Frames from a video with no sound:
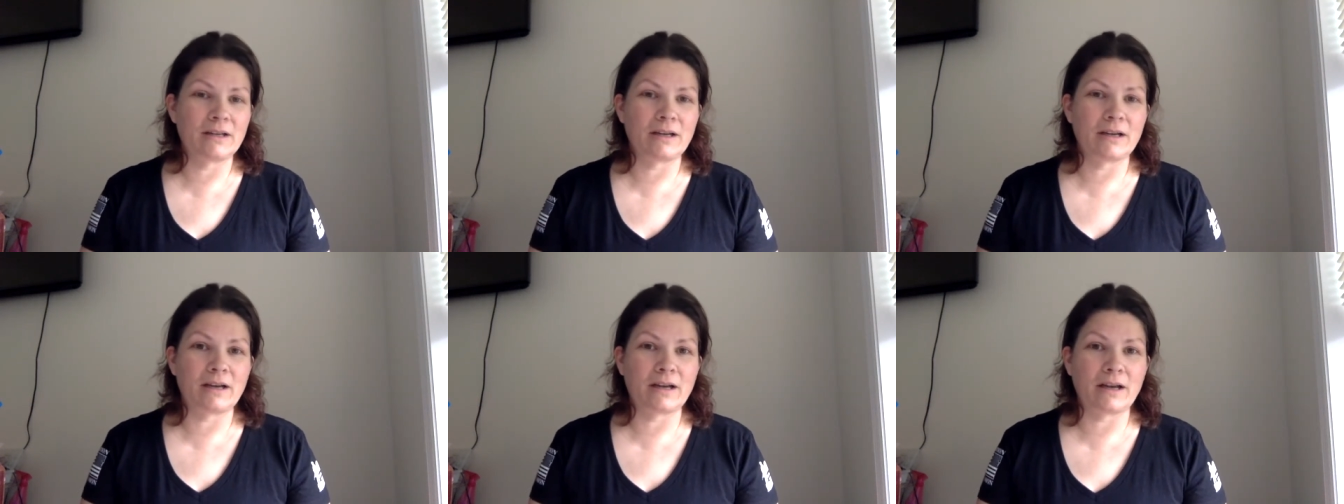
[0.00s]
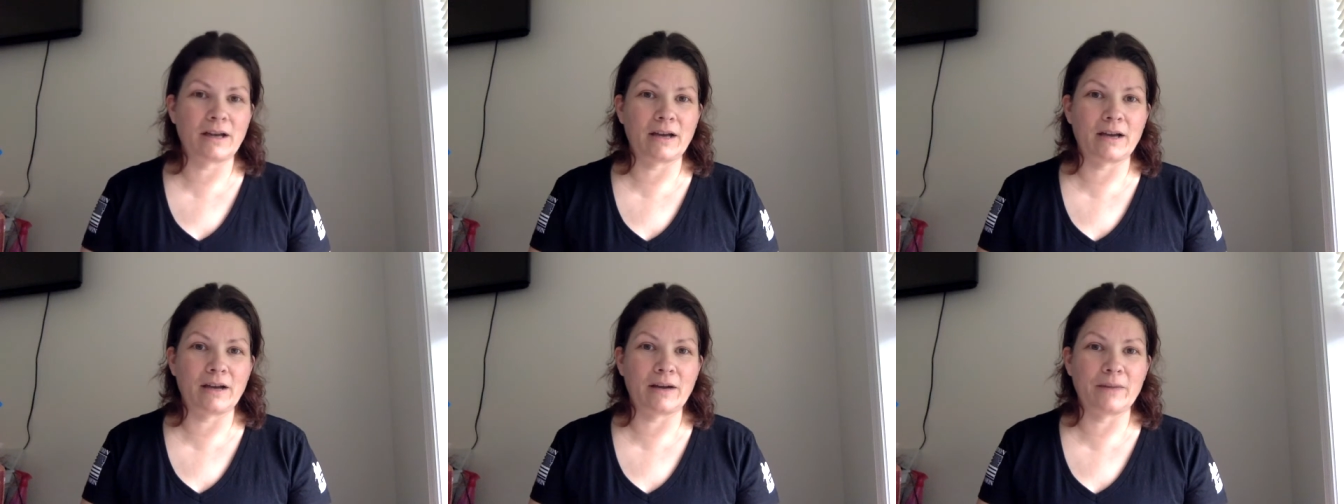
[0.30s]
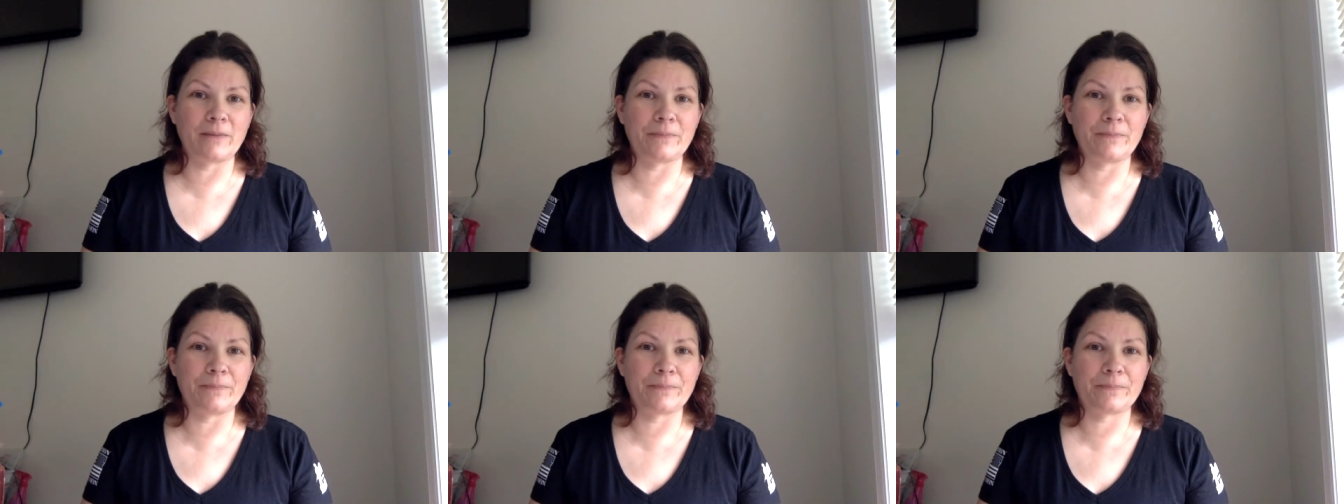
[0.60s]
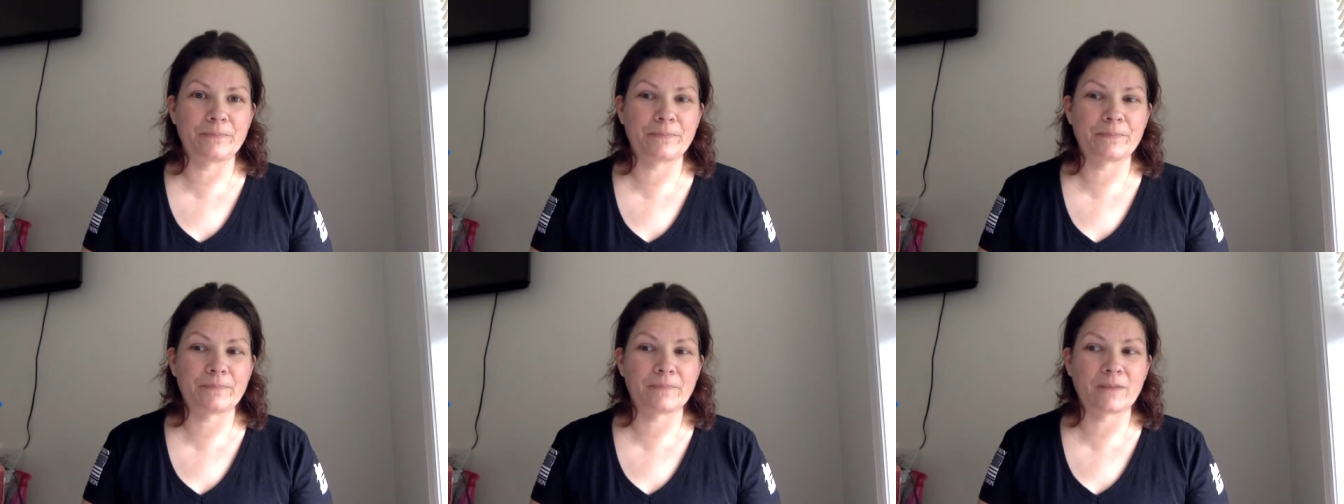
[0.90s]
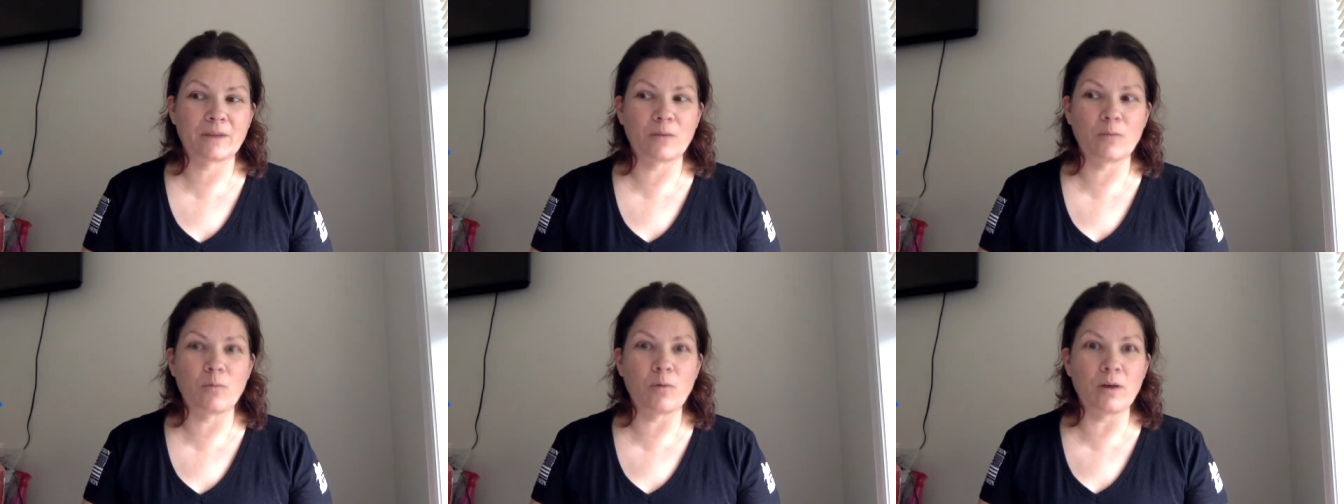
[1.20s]

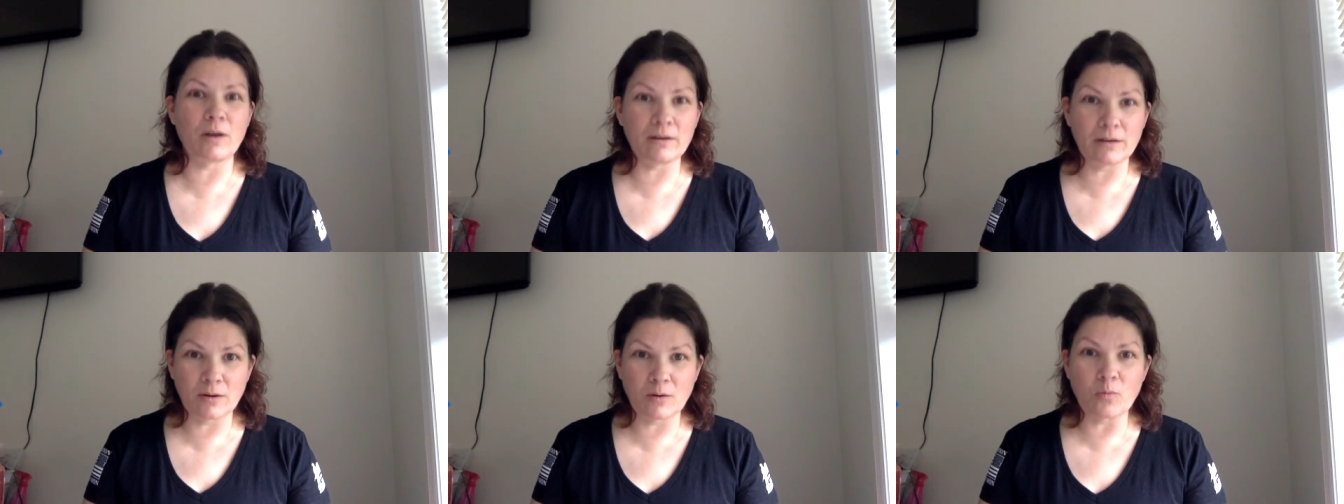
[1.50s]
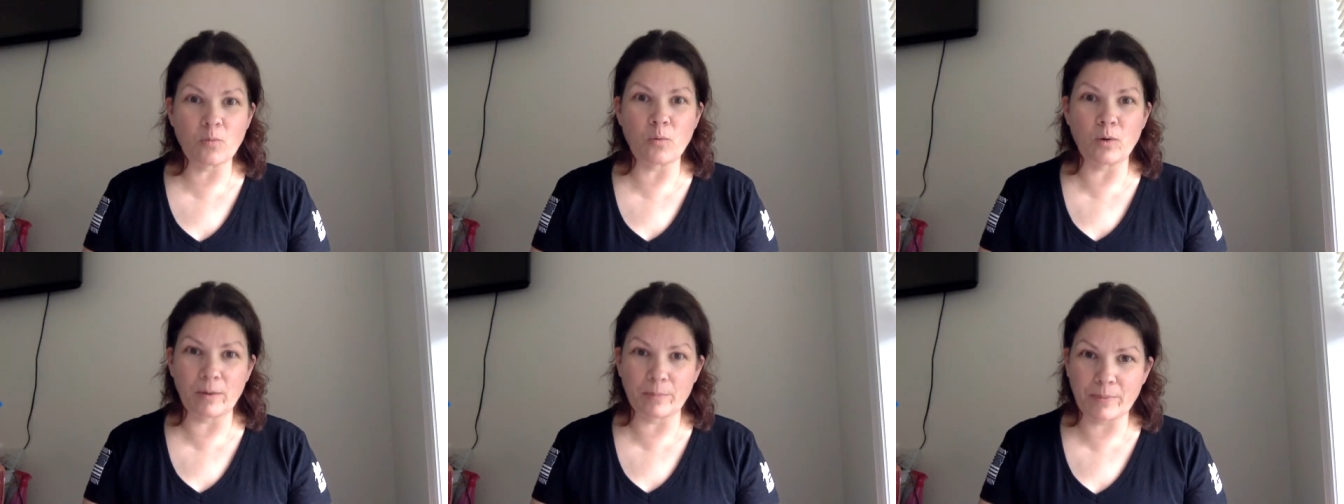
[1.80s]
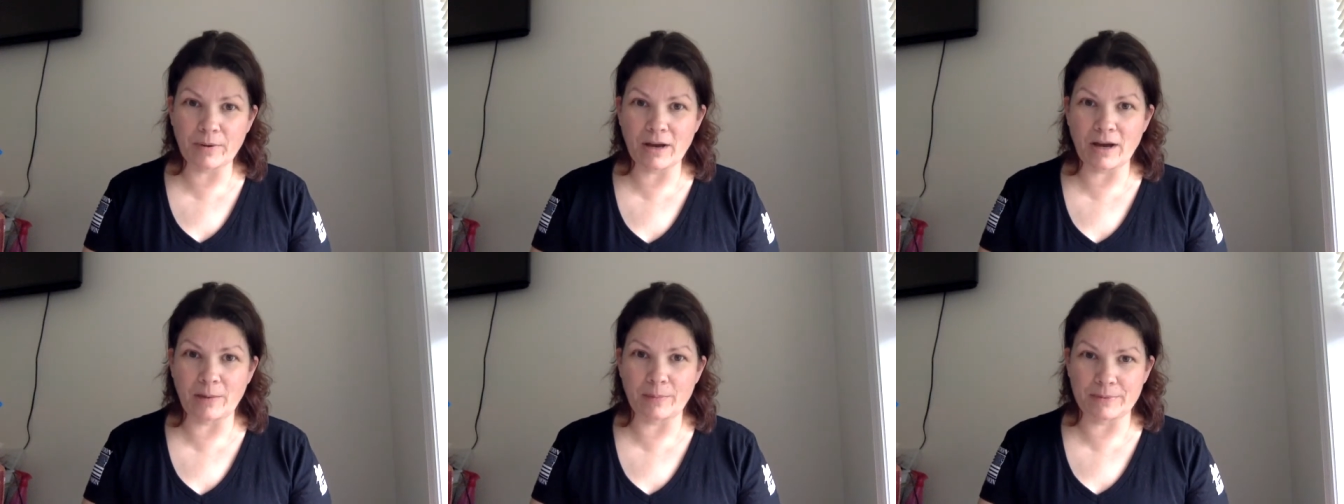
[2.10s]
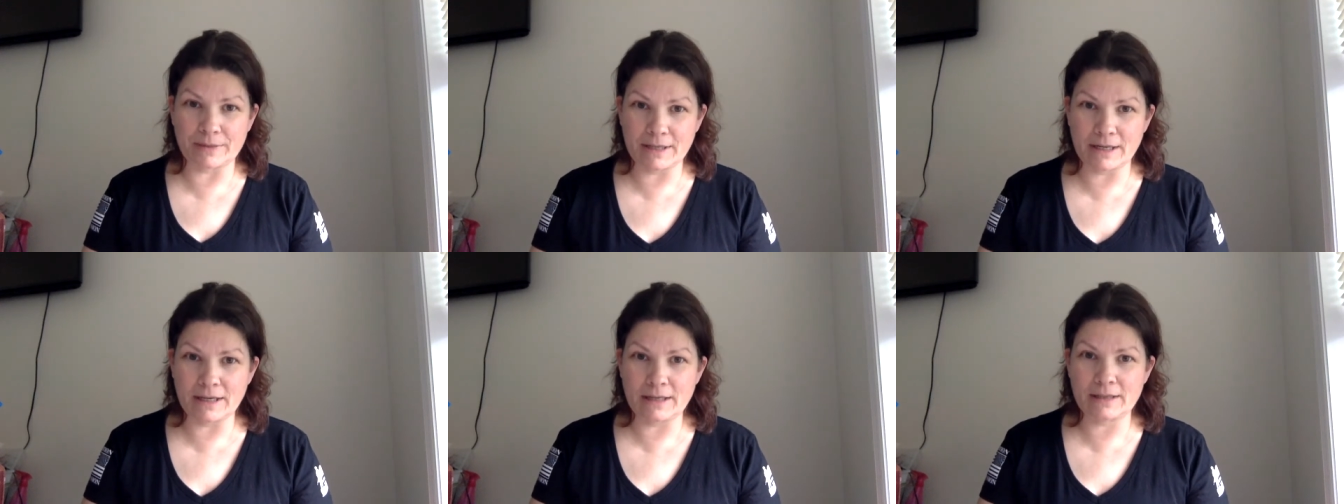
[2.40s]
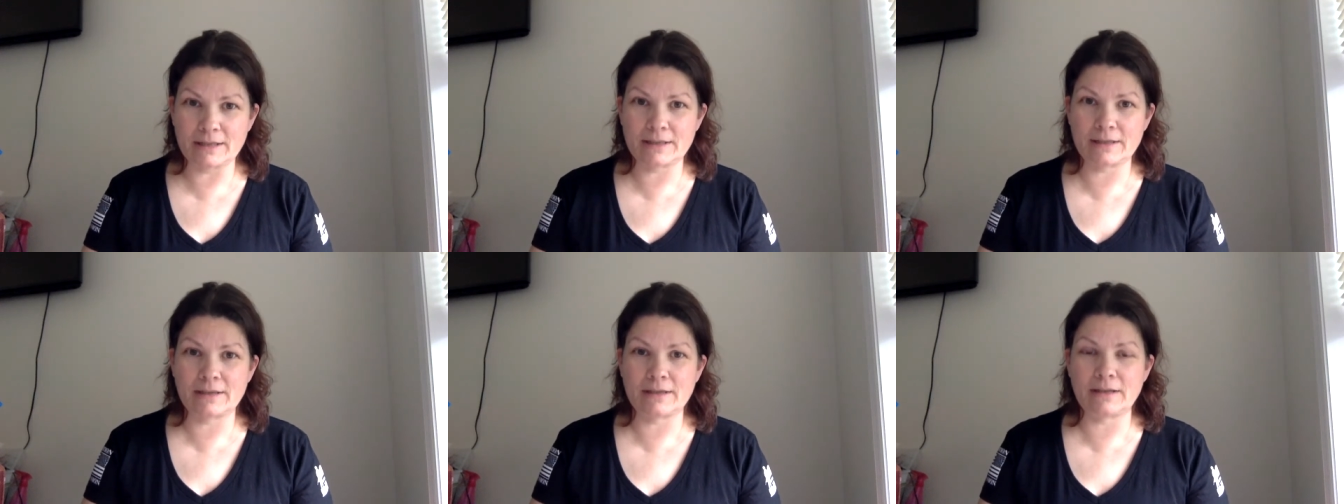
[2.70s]
WIP
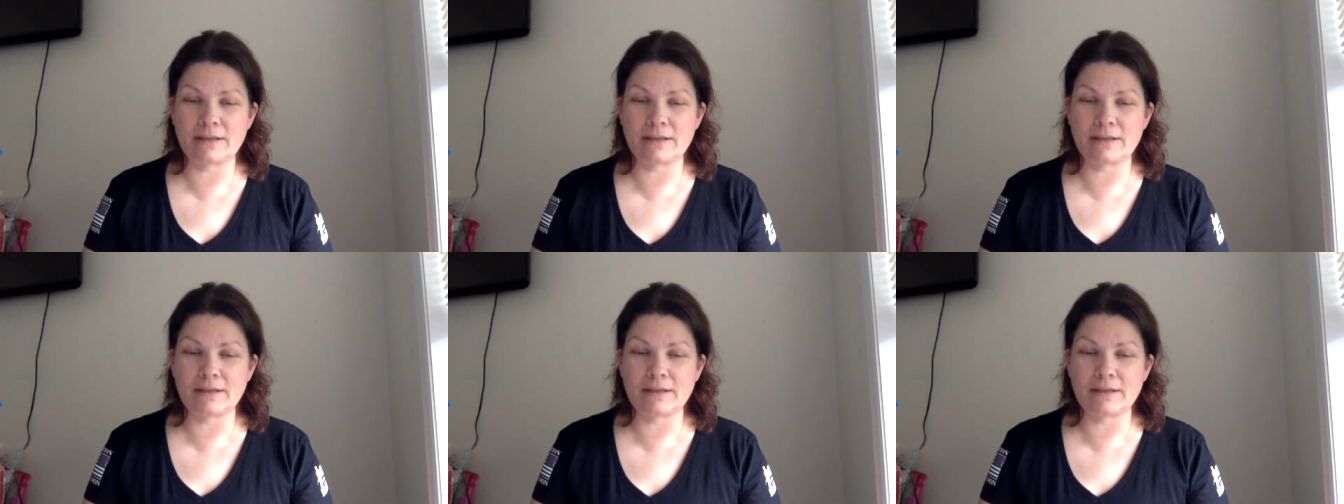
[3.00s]
update